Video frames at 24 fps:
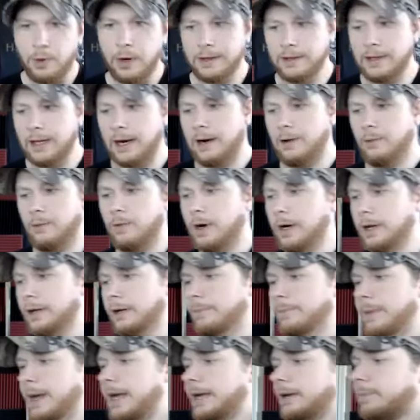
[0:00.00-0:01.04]
point that I wanted to
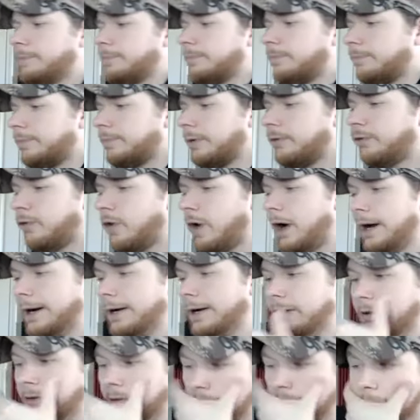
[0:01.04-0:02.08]
make before
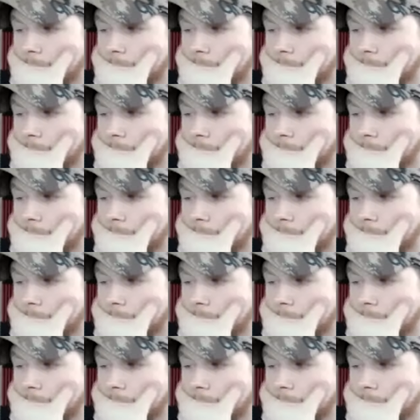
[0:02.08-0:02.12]
I